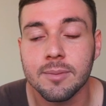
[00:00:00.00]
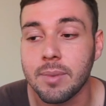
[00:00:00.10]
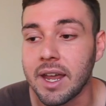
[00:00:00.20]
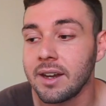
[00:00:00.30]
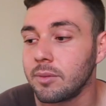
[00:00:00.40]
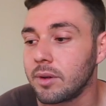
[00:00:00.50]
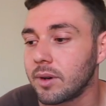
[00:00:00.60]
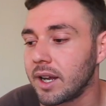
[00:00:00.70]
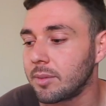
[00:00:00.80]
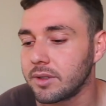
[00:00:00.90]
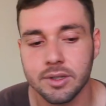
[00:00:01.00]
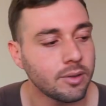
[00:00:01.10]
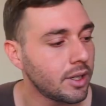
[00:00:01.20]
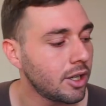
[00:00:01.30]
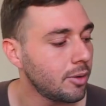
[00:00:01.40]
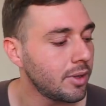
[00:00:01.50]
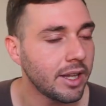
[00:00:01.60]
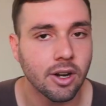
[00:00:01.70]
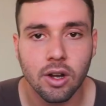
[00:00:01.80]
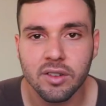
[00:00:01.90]
the bank, we were able to
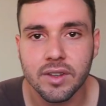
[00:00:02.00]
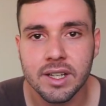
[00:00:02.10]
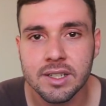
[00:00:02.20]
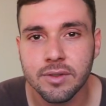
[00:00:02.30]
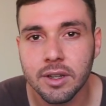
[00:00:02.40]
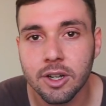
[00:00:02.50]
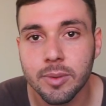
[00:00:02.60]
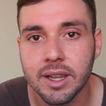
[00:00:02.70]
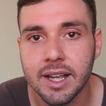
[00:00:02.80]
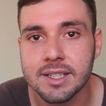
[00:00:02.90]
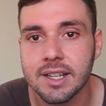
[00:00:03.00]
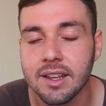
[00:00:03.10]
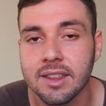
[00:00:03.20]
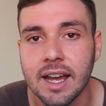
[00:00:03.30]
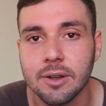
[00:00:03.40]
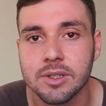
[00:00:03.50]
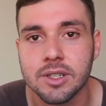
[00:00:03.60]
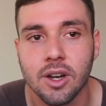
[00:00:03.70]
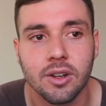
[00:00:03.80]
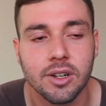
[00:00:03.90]
accumulate all of this for a little bit less than
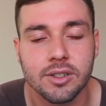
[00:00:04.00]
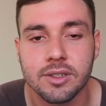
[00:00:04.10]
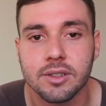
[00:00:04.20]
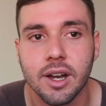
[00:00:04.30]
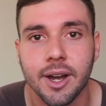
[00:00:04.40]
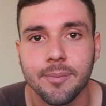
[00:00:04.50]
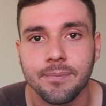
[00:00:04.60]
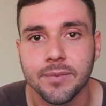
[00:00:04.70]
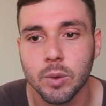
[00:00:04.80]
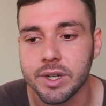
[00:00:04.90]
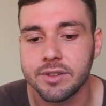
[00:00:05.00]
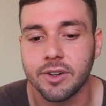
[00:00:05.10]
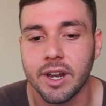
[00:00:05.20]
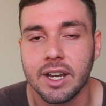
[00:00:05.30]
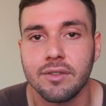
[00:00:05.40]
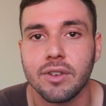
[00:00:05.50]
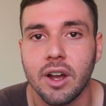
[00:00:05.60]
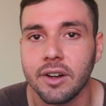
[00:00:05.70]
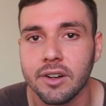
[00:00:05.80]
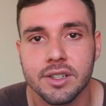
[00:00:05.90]
$1,000, which for any
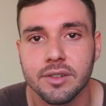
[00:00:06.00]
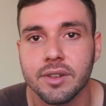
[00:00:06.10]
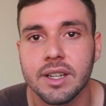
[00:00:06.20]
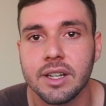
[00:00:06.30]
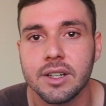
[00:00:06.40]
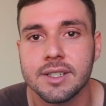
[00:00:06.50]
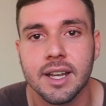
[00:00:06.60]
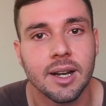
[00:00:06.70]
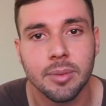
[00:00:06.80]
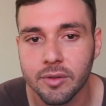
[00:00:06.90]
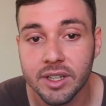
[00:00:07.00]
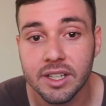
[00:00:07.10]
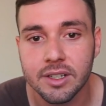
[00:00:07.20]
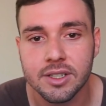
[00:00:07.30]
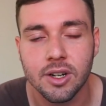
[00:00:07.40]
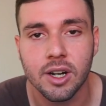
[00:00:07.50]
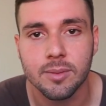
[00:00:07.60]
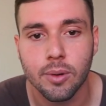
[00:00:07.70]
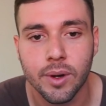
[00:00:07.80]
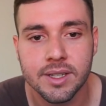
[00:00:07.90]
vlogger is a really good setup, a really good
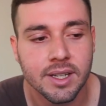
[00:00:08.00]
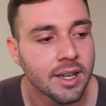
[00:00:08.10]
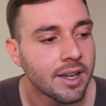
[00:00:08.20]
starting point,